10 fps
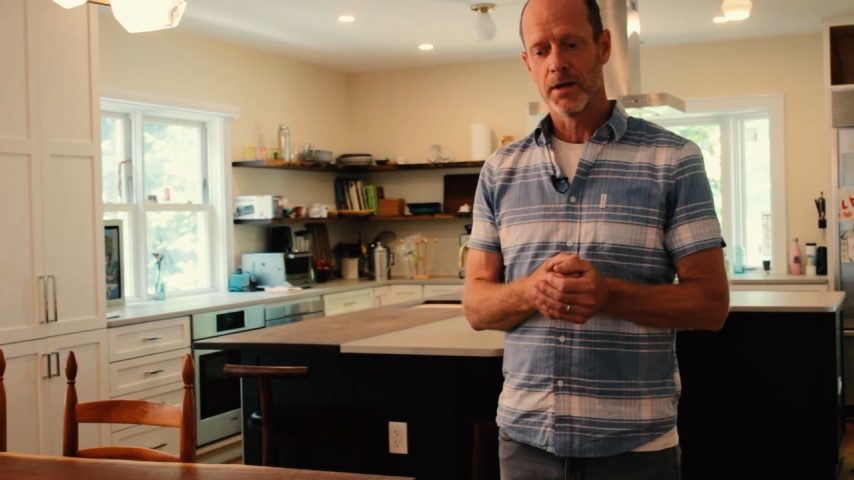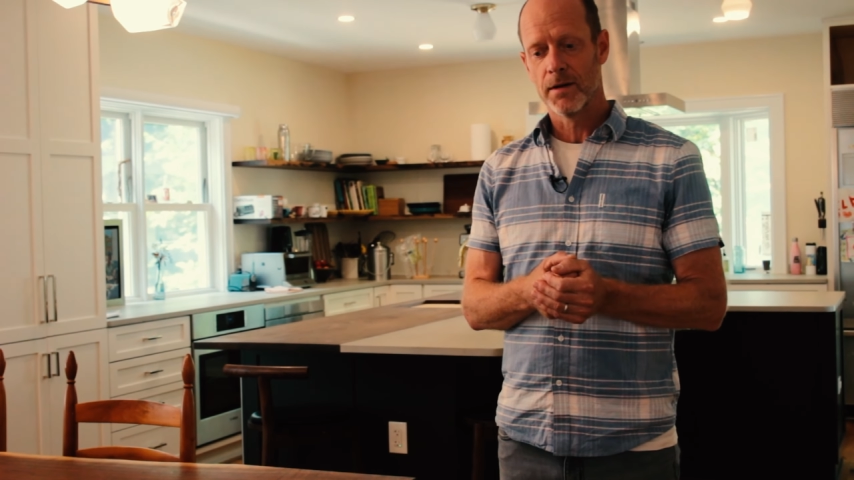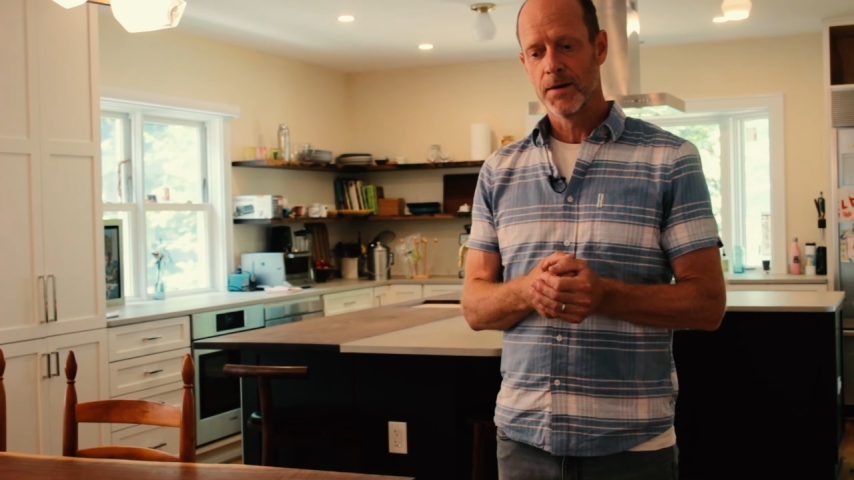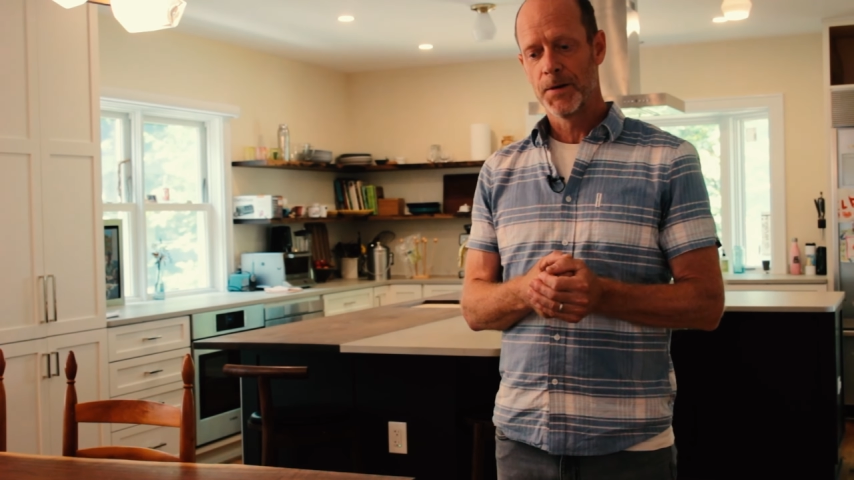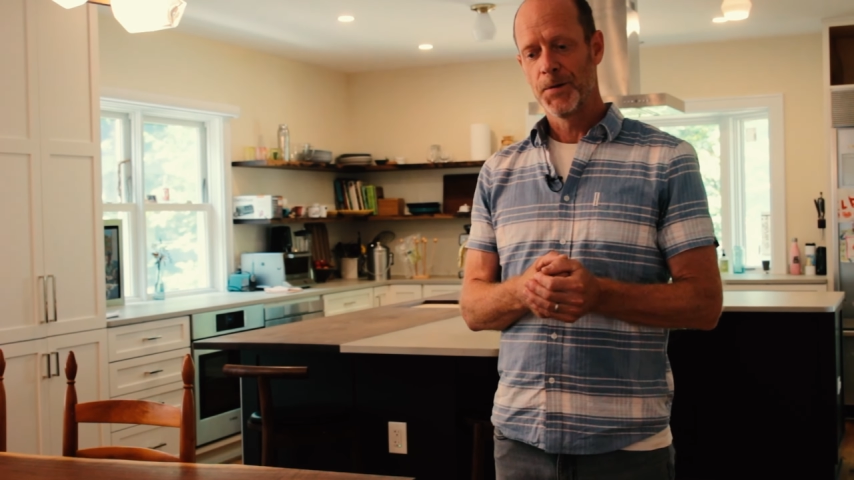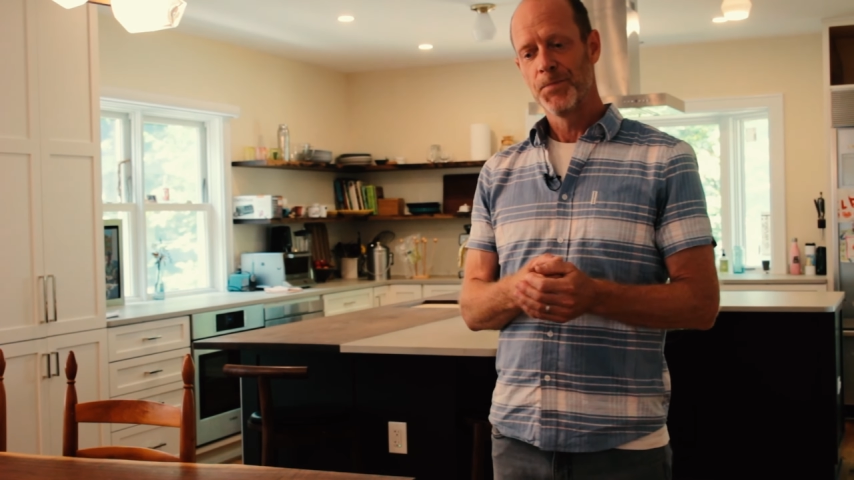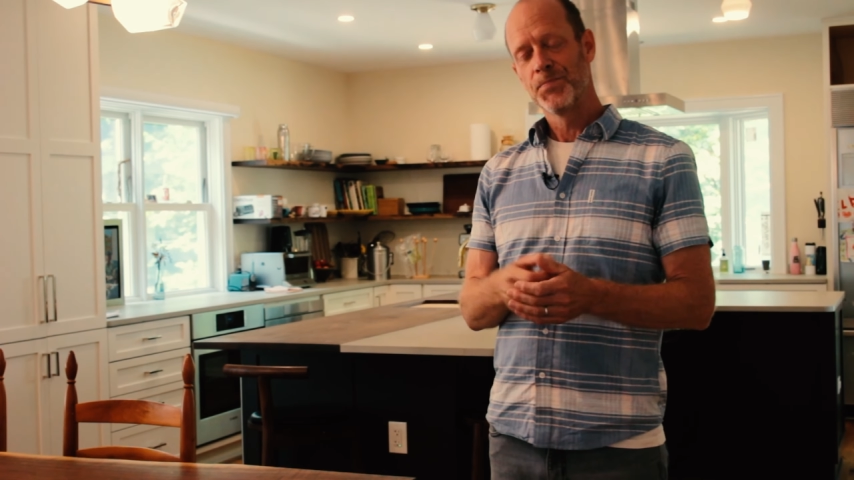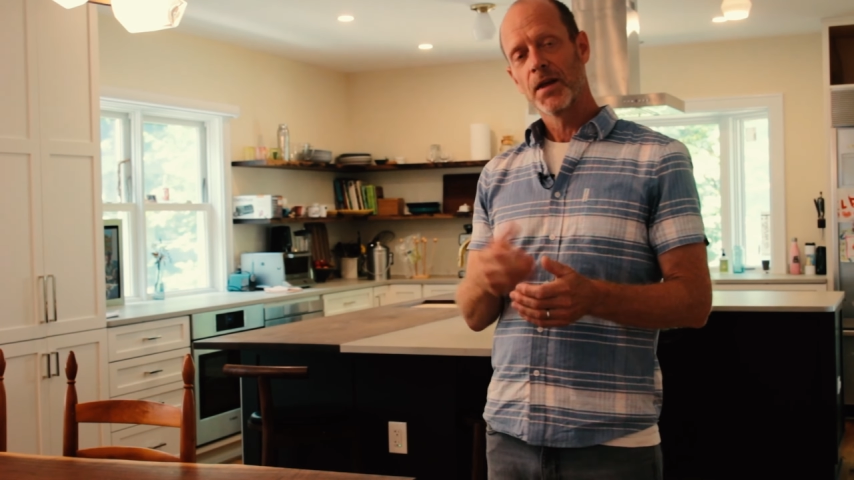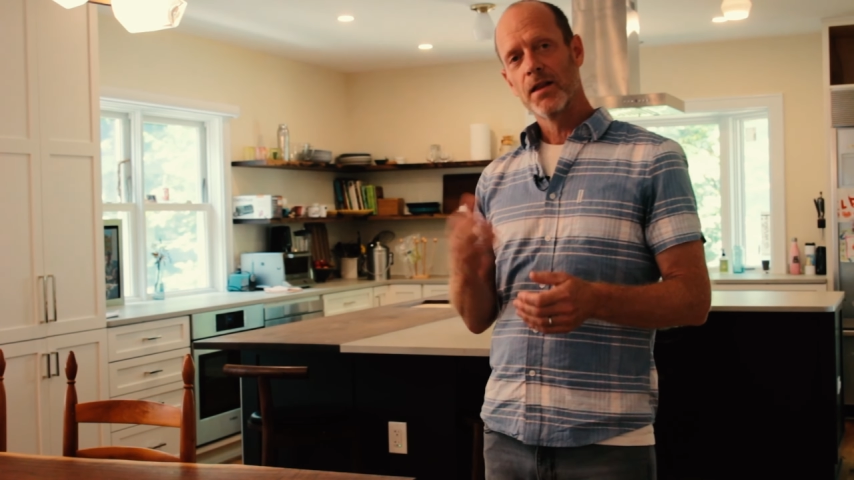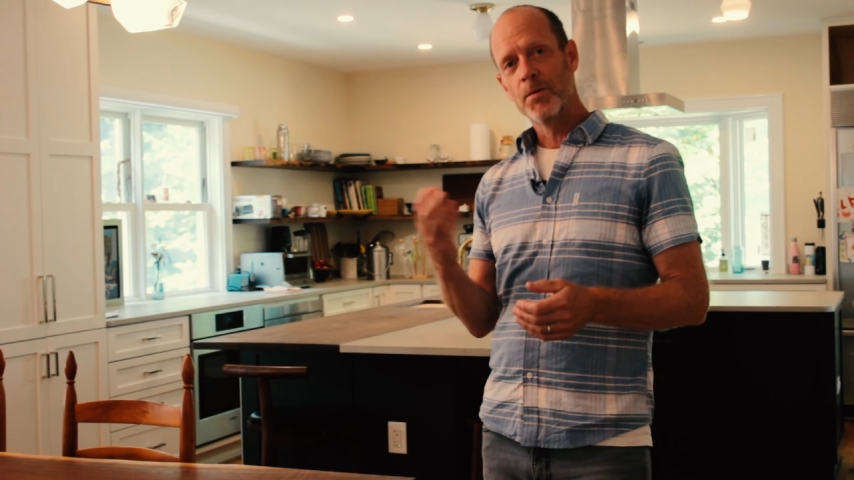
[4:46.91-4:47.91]
it.
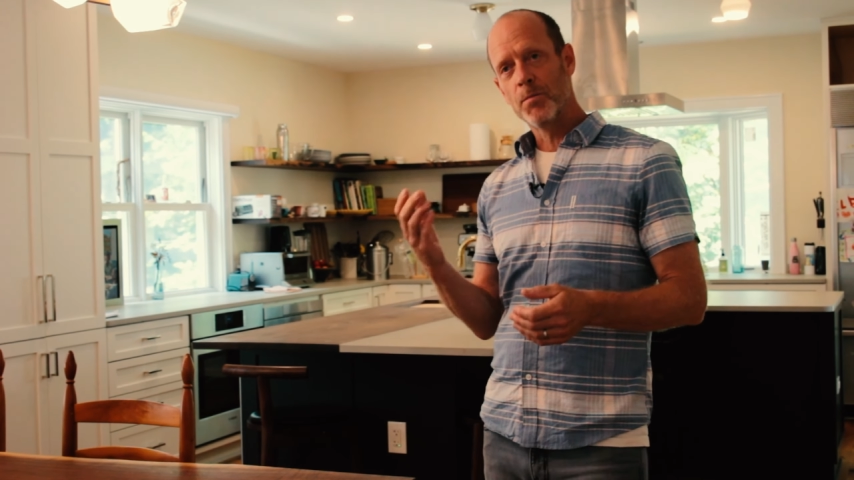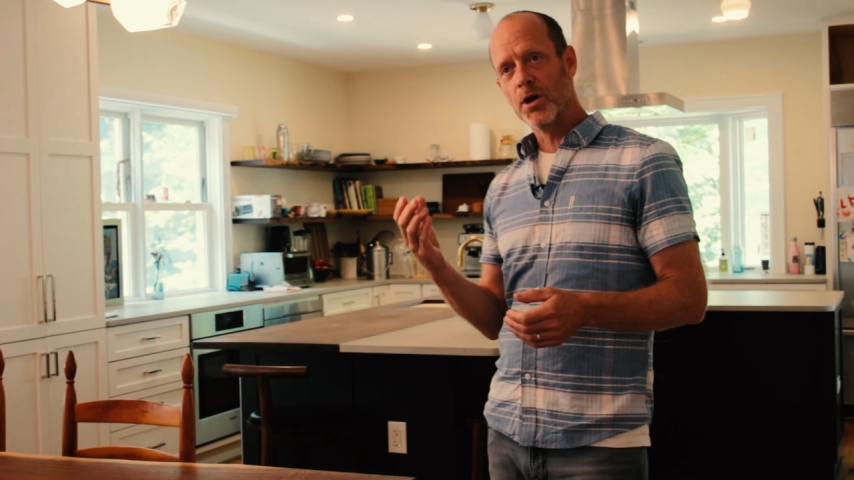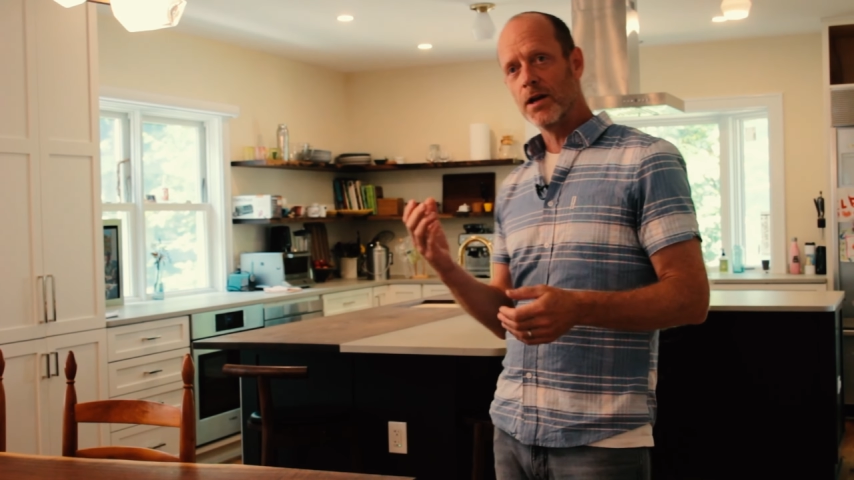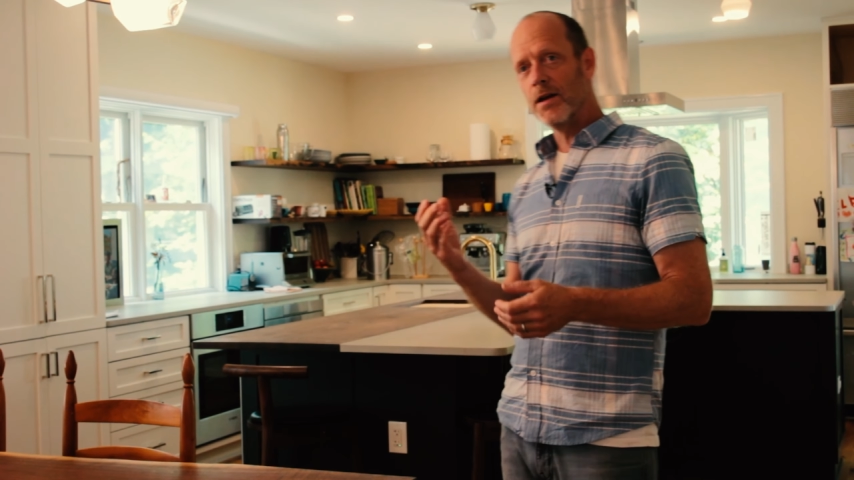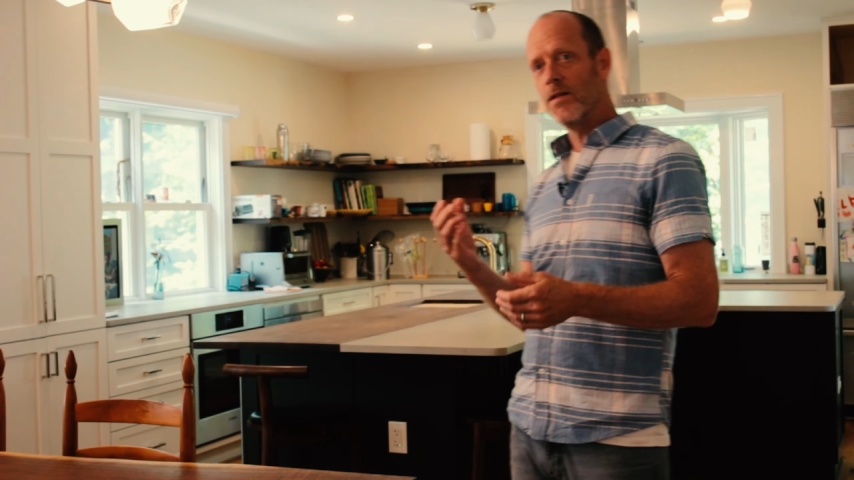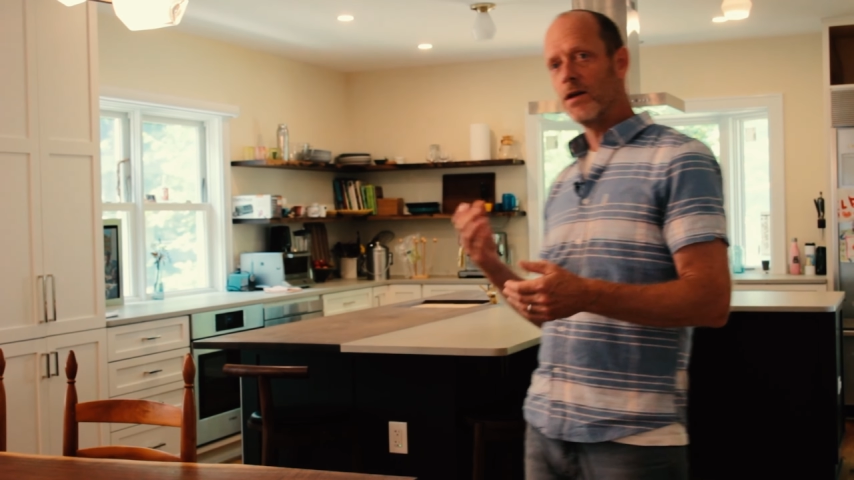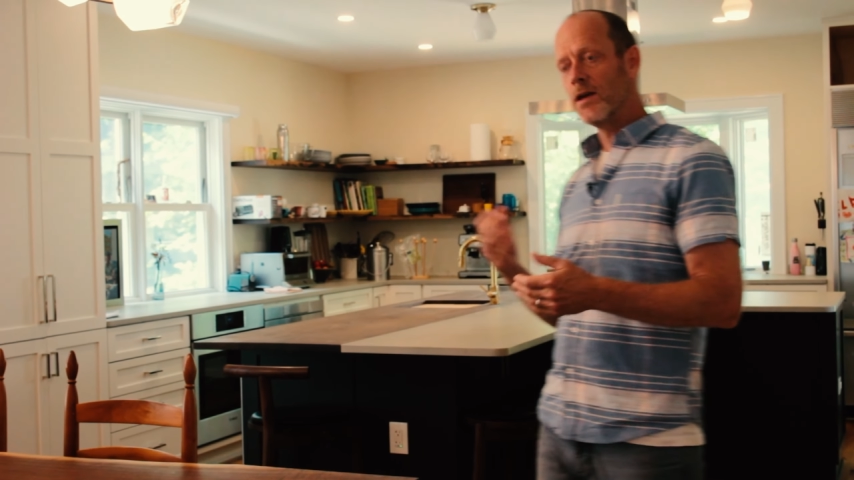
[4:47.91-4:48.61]
Let me bring you into the